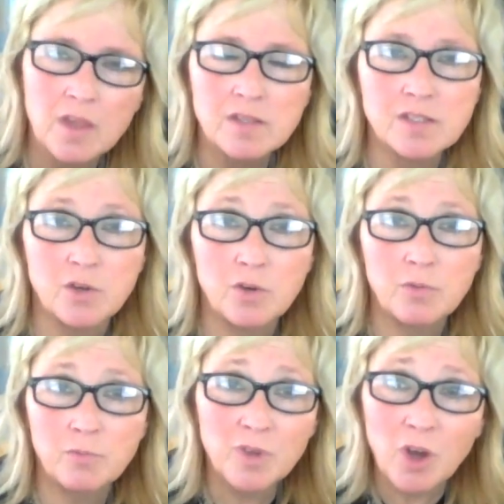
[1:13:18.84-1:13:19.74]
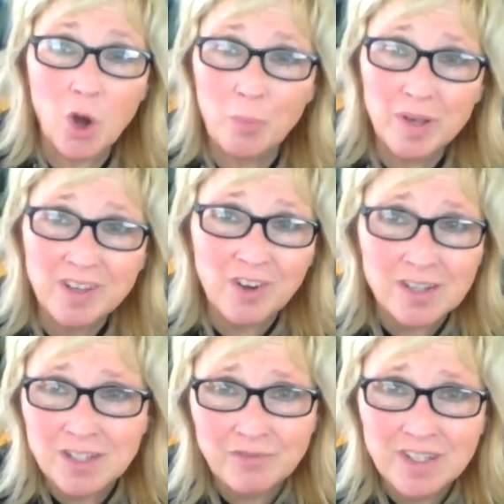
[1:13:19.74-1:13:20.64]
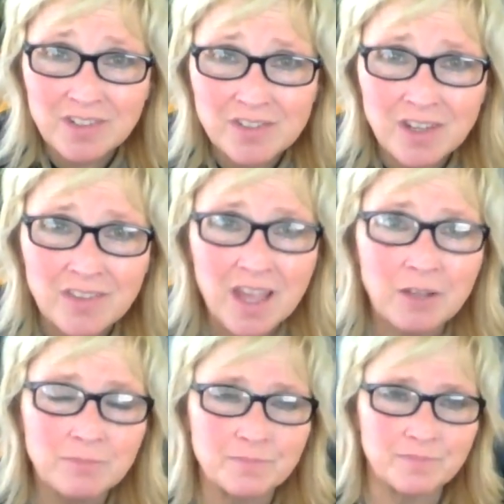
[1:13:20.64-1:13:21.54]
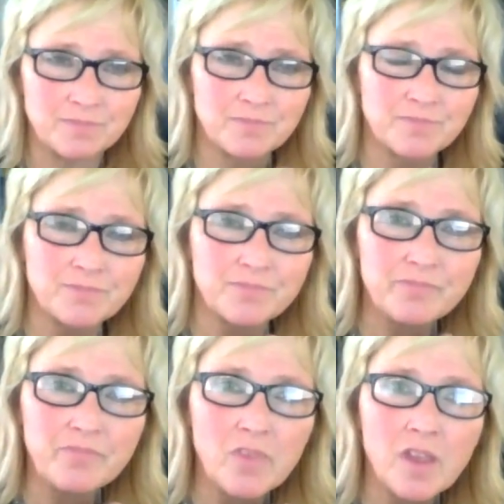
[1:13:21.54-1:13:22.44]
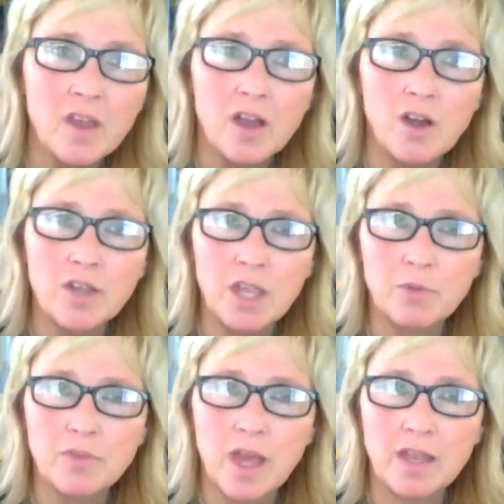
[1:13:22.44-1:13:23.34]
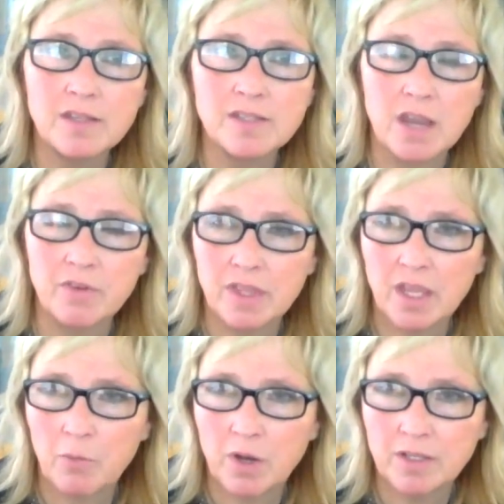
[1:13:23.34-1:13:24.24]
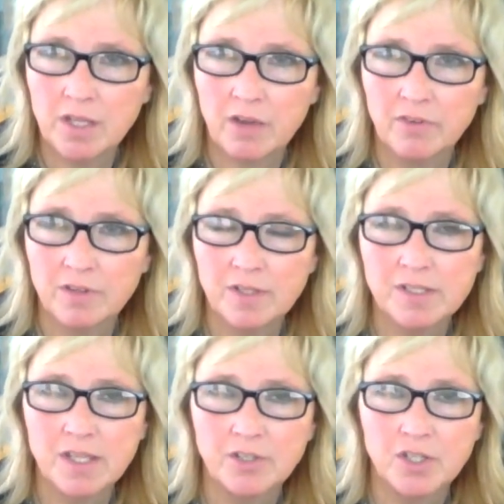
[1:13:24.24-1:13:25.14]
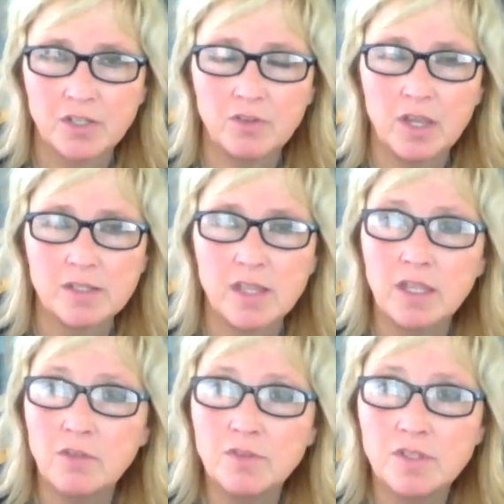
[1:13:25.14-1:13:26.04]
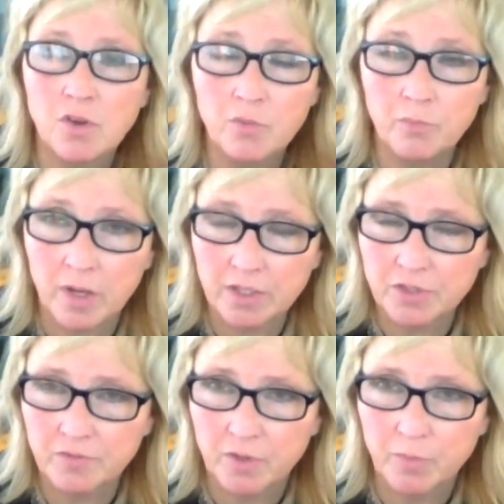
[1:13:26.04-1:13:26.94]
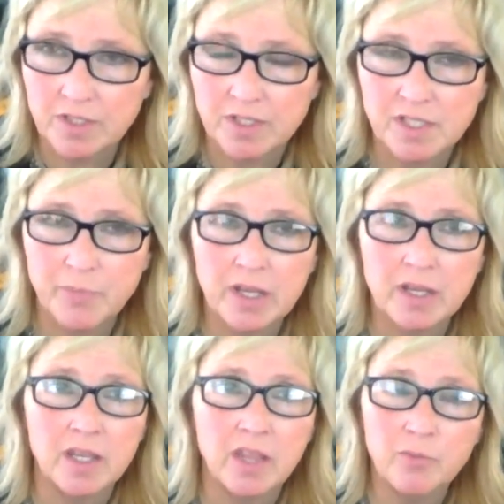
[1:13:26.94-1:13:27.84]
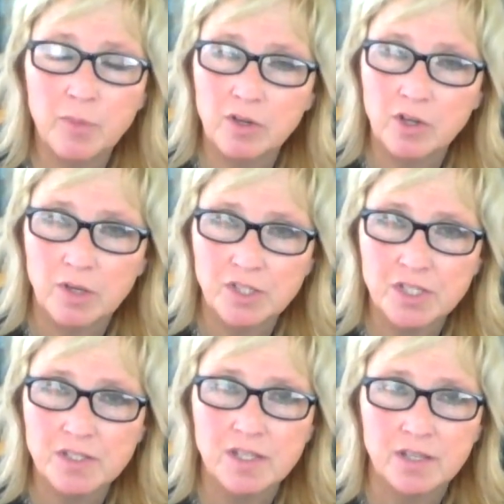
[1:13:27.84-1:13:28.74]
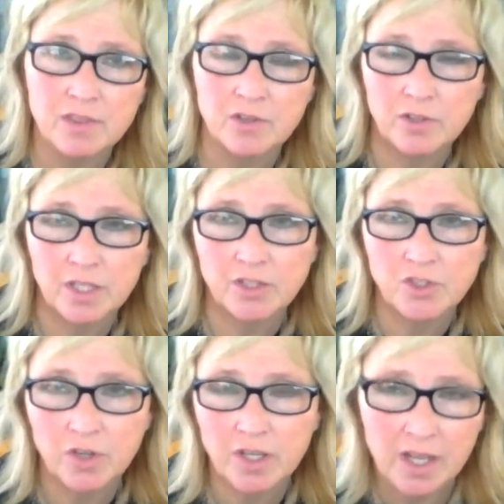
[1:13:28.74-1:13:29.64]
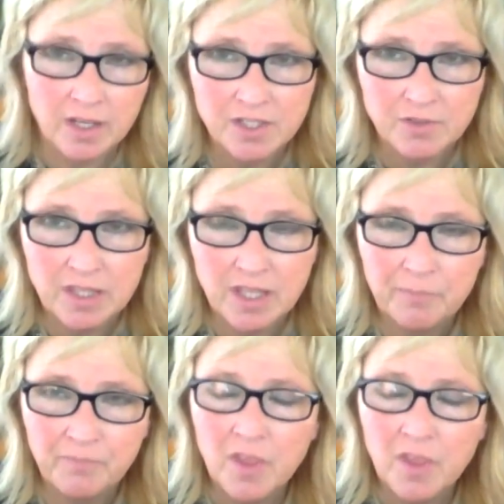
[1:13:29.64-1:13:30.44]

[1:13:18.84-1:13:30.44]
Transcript: So we'll hope and cross our fingers on that. Okay, well, that is everything I wanted to cover in this session, you guys. Thank you so much for participating and giving me your questions. I thoroughly enjoyed answering them.